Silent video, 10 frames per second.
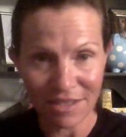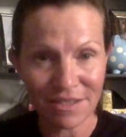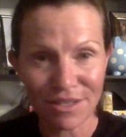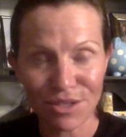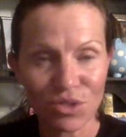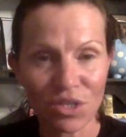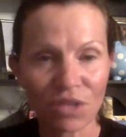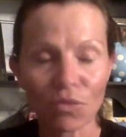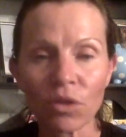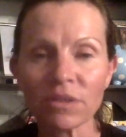institution in
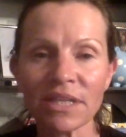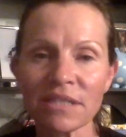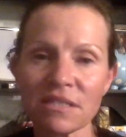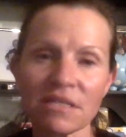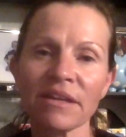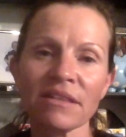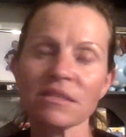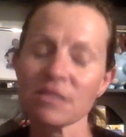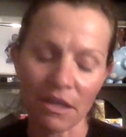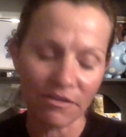the world that study
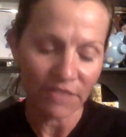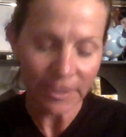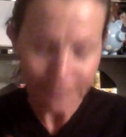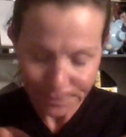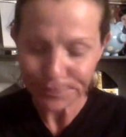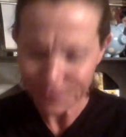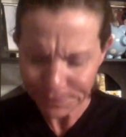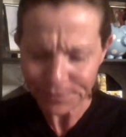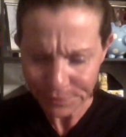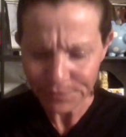this stuff,
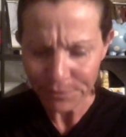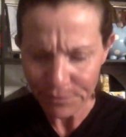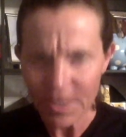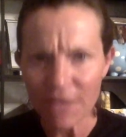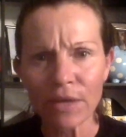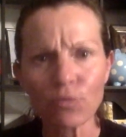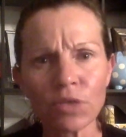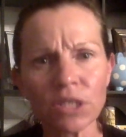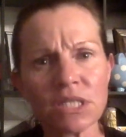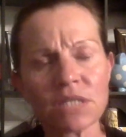they
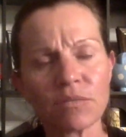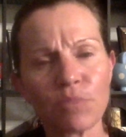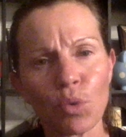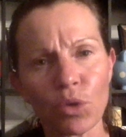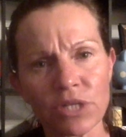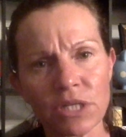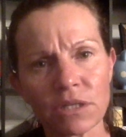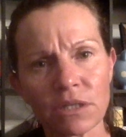really support.